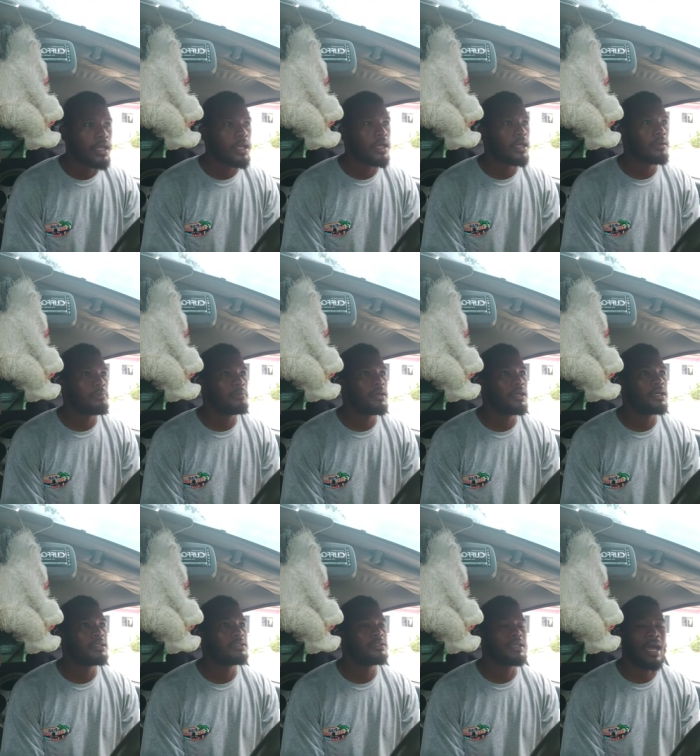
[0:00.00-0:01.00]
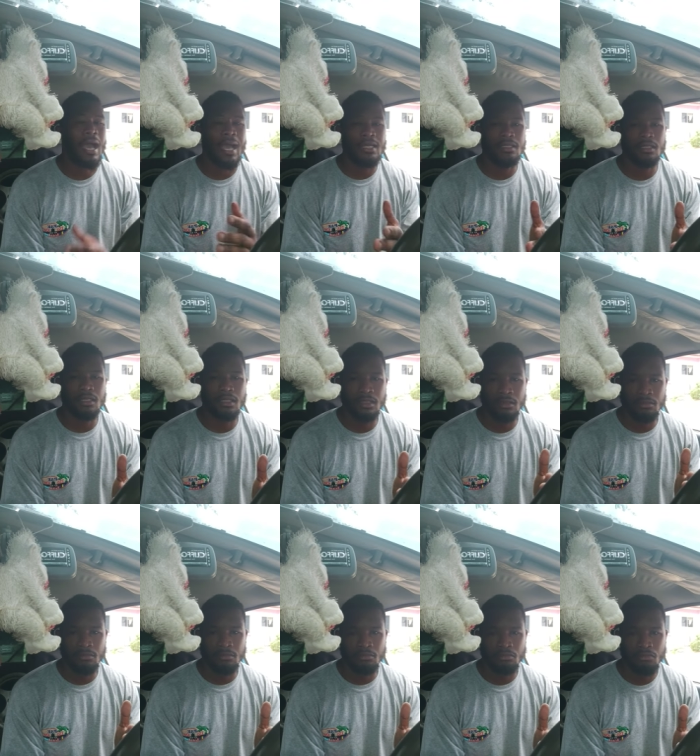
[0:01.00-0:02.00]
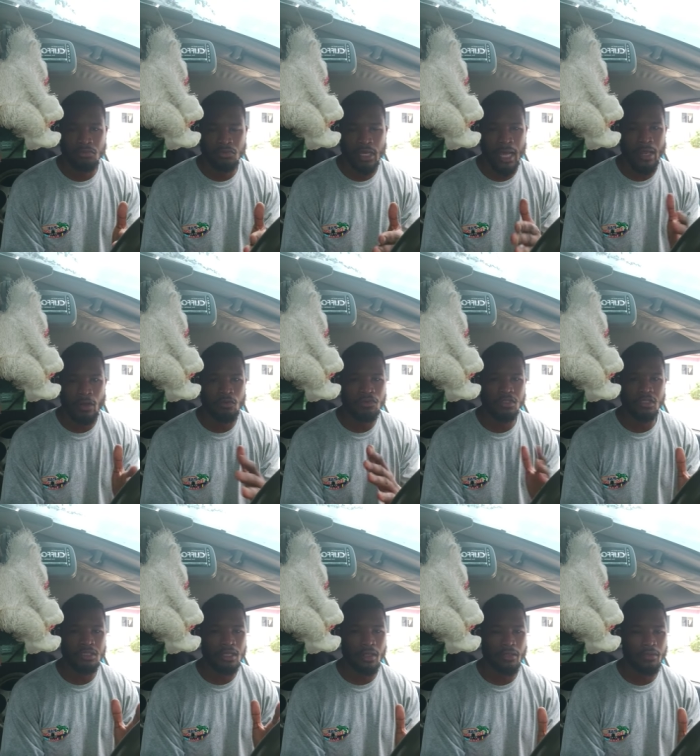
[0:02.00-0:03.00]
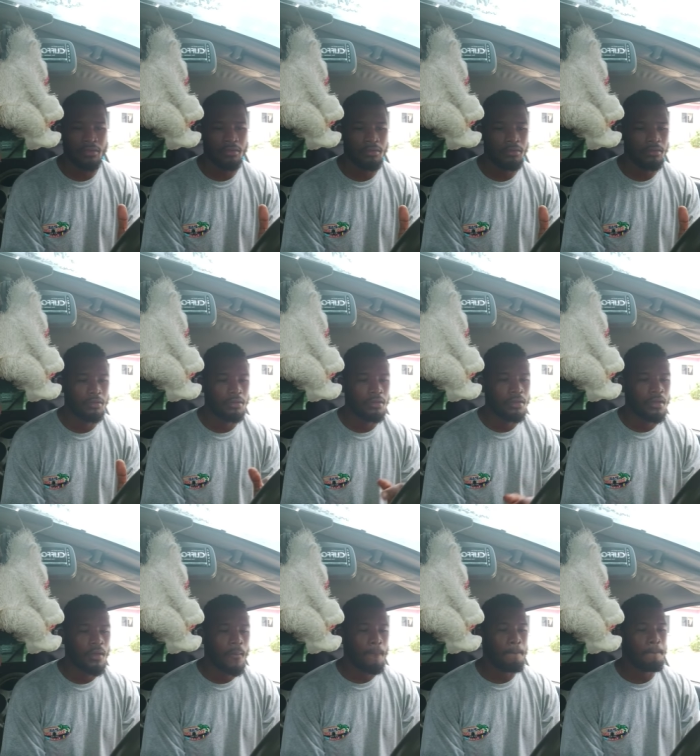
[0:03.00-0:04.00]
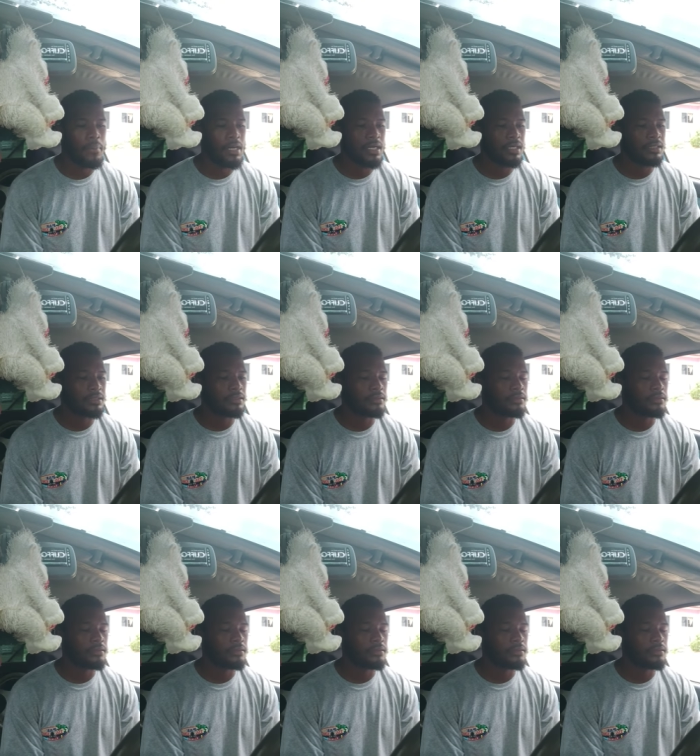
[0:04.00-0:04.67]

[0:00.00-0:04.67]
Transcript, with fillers: and but idling I don't see nothing but